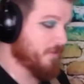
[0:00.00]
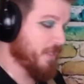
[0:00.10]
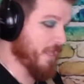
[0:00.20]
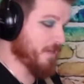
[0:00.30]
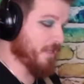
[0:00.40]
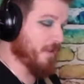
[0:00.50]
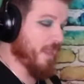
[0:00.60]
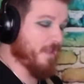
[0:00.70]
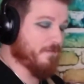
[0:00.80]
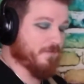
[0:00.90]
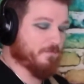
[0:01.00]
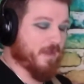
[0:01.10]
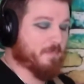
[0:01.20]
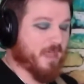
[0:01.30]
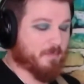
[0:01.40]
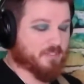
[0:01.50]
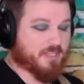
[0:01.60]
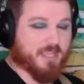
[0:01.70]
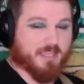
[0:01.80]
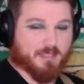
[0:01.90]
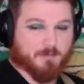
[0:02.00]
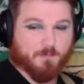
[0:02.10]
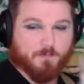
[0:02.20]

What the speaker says: And if I'm not mistaken,